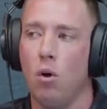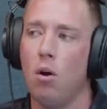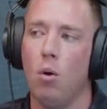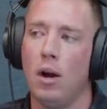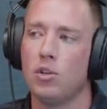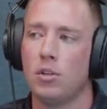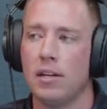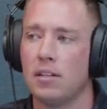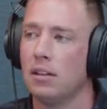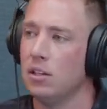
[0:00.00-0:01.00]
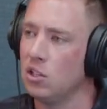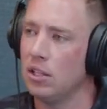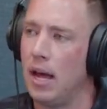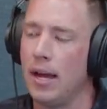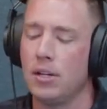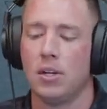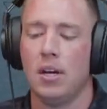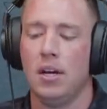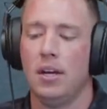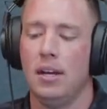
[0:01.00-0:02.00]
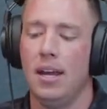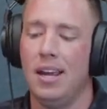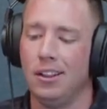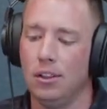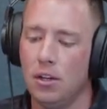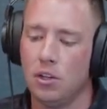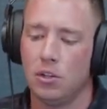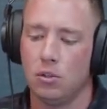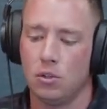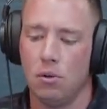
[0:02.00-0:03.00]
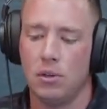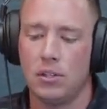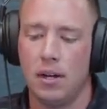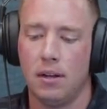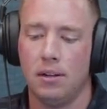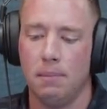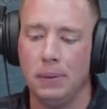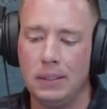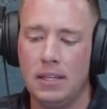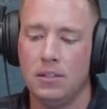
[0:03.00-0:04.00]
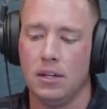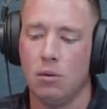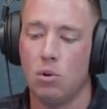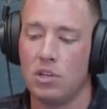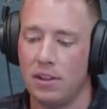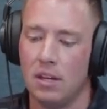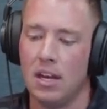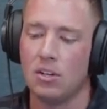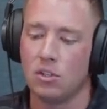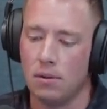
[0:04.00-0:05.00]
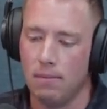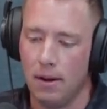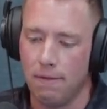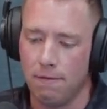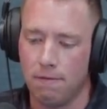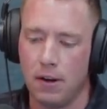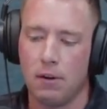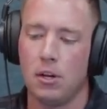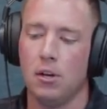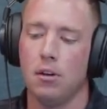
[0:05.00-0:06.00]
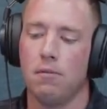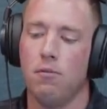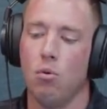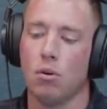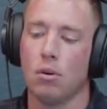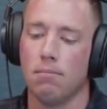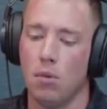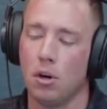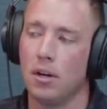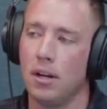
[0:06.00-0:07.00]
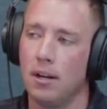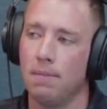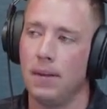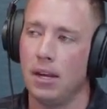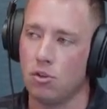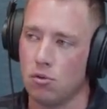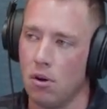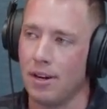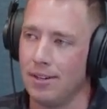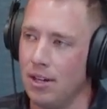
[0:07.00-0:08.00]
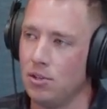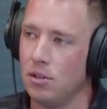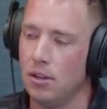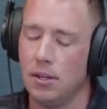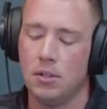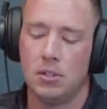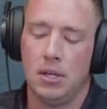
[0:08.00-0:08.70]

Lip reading: Whoa, how'd you guys get these slides? It looks so aesthetically pleasing, which I think is very good for marketing and drawing attention to things.